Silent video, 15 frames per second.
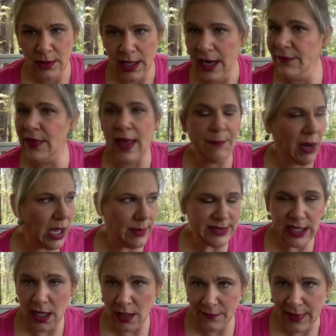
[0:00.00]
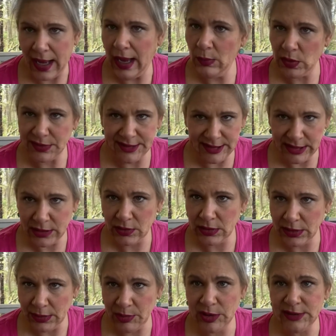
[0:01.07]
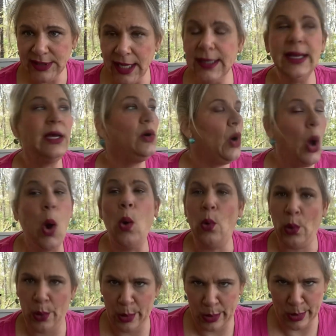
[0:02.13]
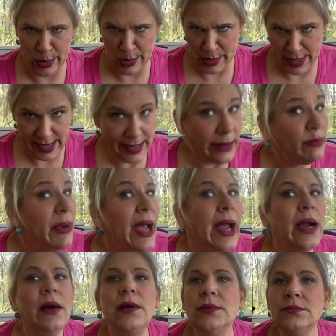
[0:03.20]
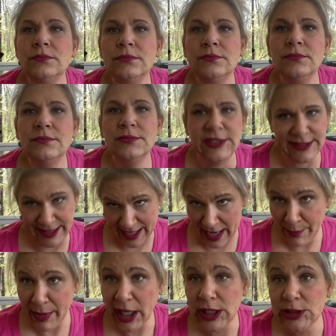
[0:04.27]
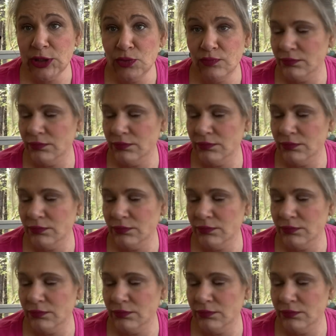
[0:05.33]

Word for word: If that pops off, I will secretly put that nail right back on because I got my glue.